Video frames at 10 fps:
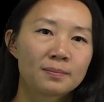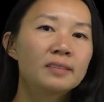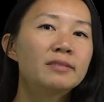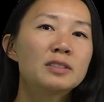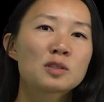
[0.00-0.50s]

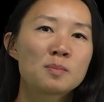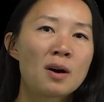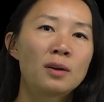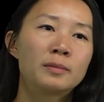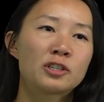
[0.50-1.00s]
Even
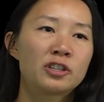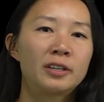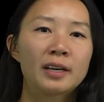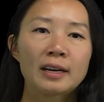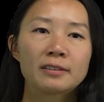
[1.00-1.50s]
small
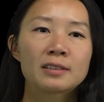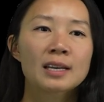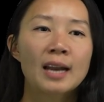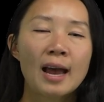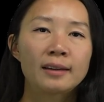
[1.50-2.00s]
machining errors
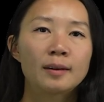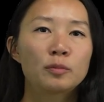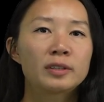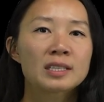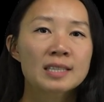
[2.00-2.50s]
can add up
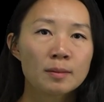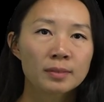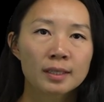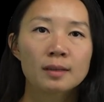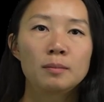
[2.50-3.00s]
when assembling